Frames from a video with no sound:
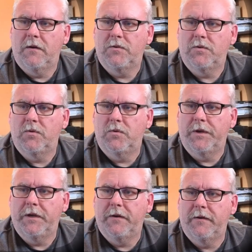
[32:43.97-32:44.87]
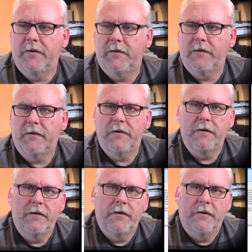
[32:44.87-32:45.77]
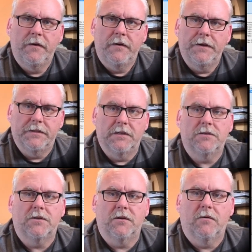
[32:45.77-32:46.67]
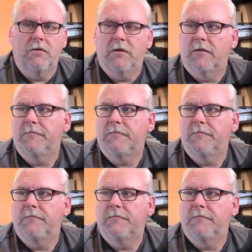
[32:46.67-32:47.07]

to here is 1.25 inches.